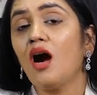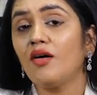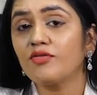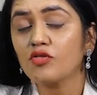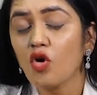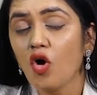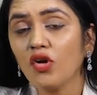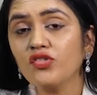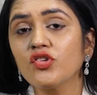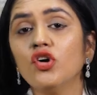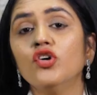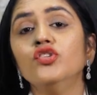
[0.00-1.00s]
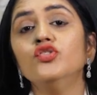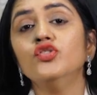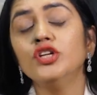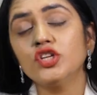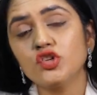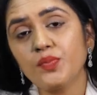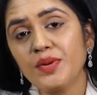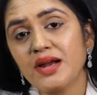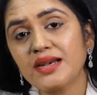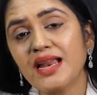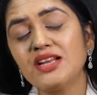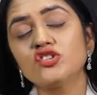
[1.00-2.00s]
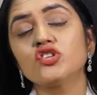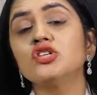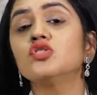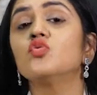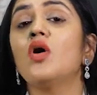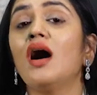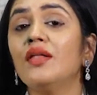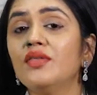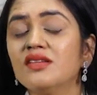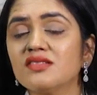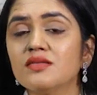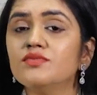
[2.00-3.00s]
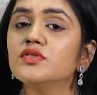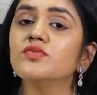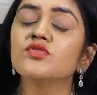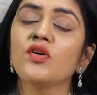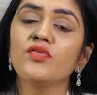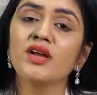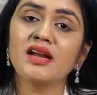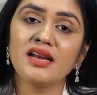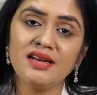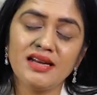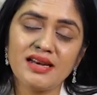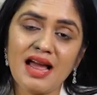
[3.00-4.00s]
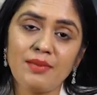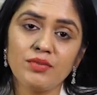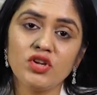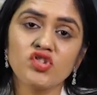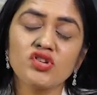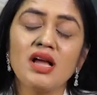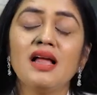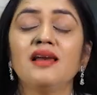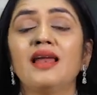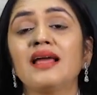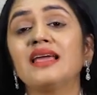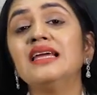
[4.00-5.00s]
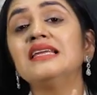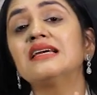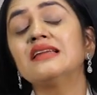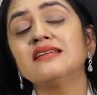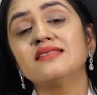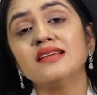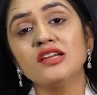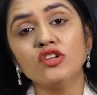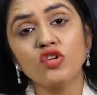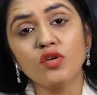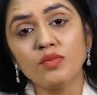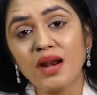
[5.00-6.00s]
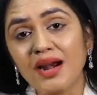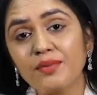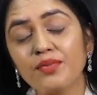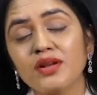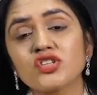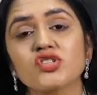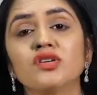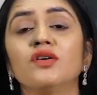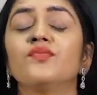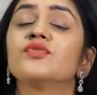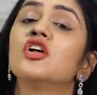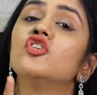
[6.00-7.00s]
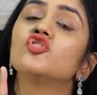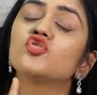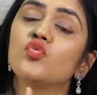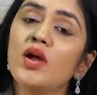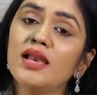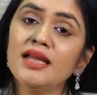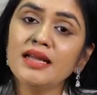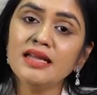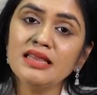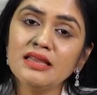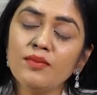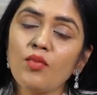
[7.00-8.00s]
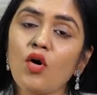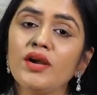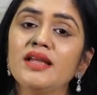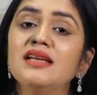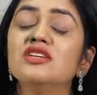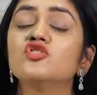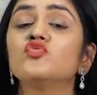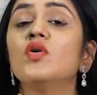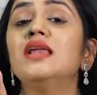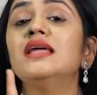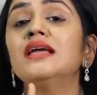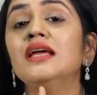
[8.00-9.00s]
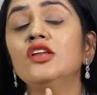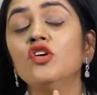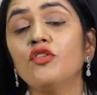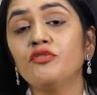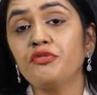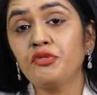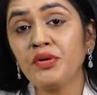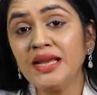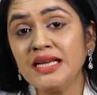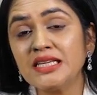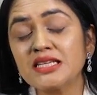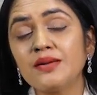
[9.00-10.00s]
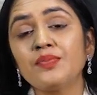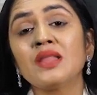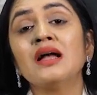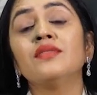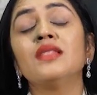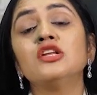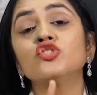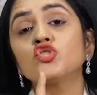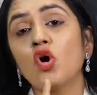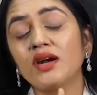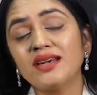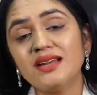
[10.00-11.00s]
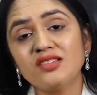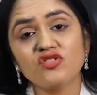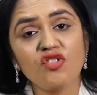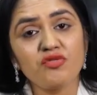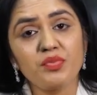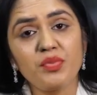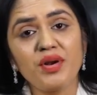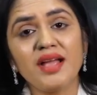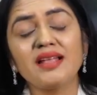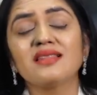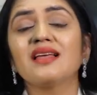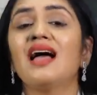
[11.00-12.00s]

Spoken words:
Of course, you need to pay attention to other symptoms of the kidney damage, like increasing in your blood pressure, swelling in the body, swelling in your feet, then shortness of breath,